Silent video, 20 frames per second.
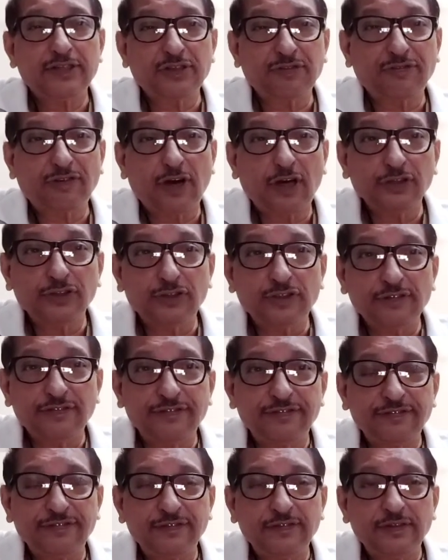a father
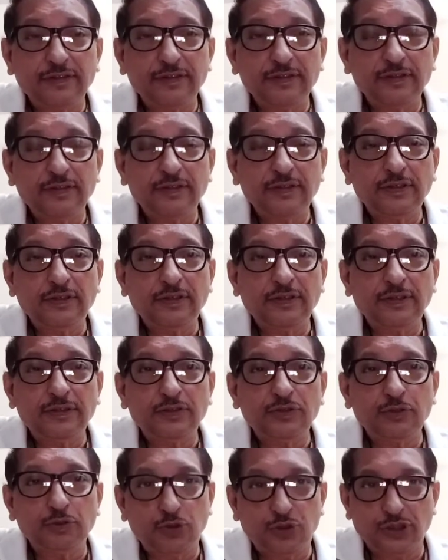of
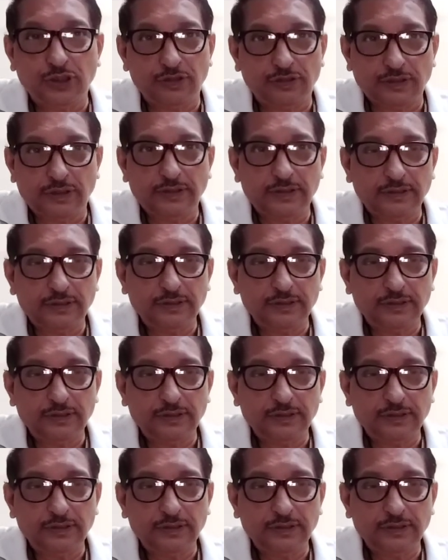two children.